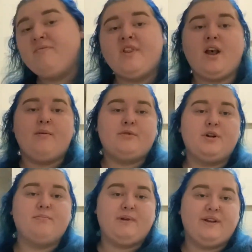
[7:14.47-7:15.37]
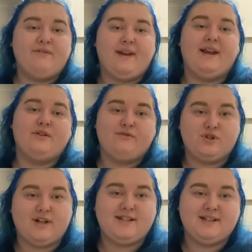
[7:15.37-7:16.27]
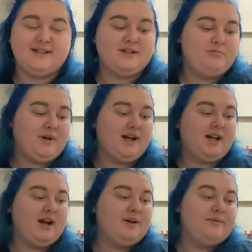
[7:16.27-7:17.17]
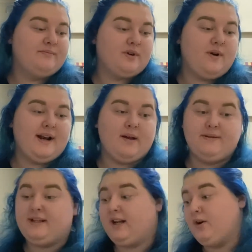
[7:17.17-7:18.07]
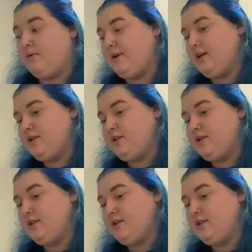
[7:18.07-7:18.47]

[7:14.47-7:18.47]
I'm not a big fan of dresses, but I'm quite happy that I got one.